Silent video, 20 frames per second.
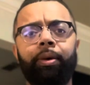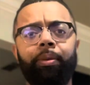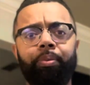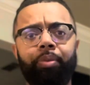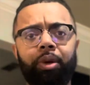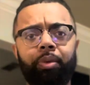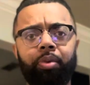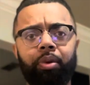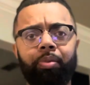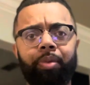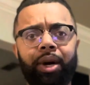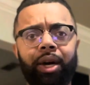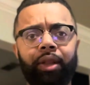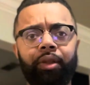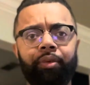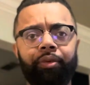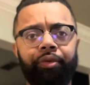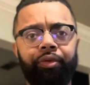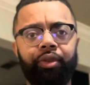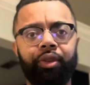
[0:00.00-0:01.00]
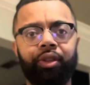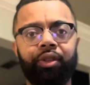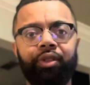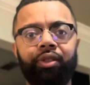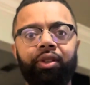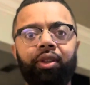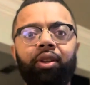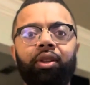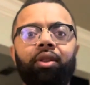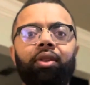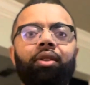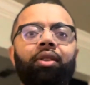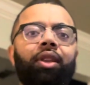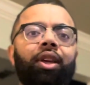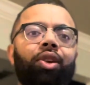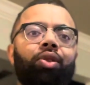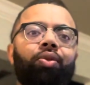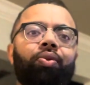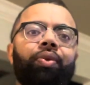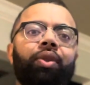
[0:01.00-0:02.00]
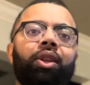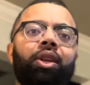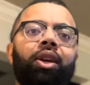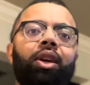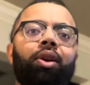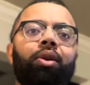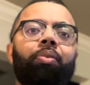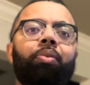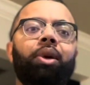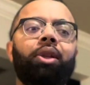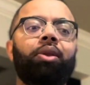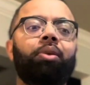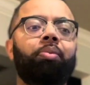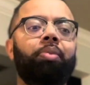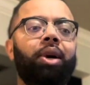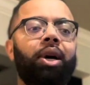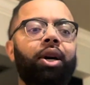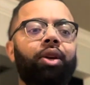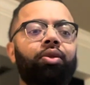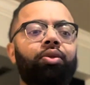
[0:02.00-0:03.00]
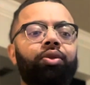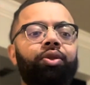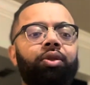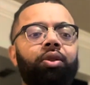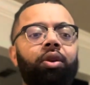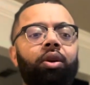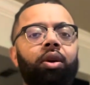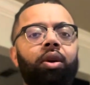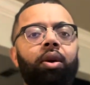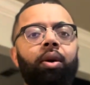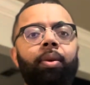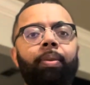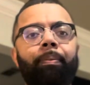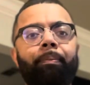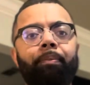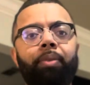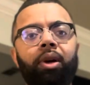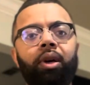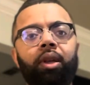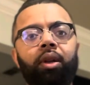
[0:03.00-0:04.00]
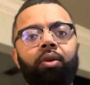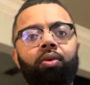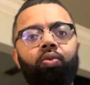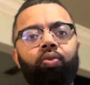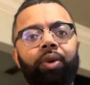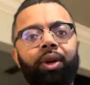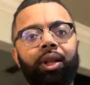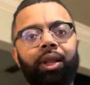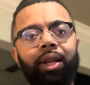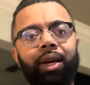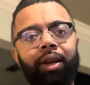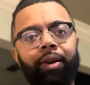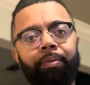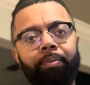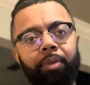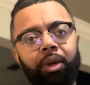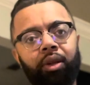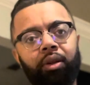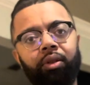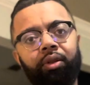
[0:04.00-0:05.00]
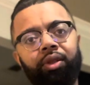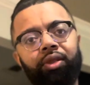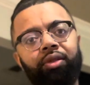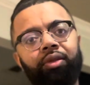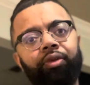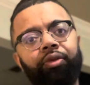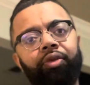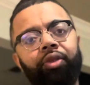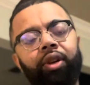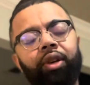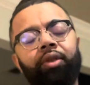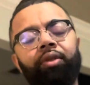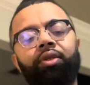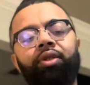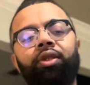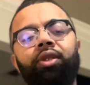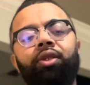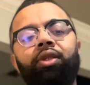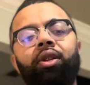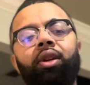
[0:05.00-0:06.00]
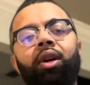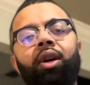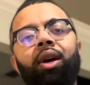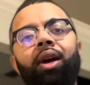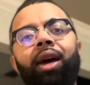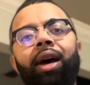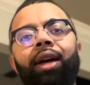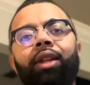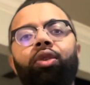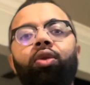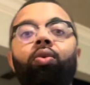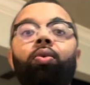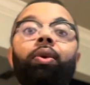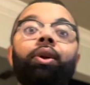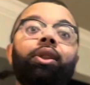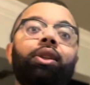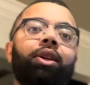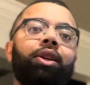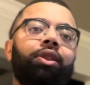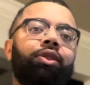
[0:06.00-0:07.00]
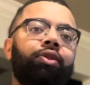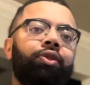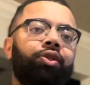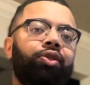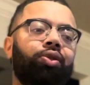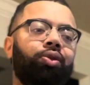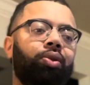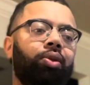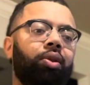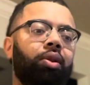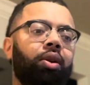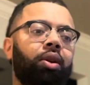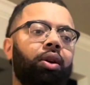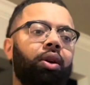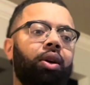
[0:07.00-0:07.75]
People buy them for the scent. They don't really care about the bottles. But with a lot of Middle Eastern fragrances, I know one thing's for sure.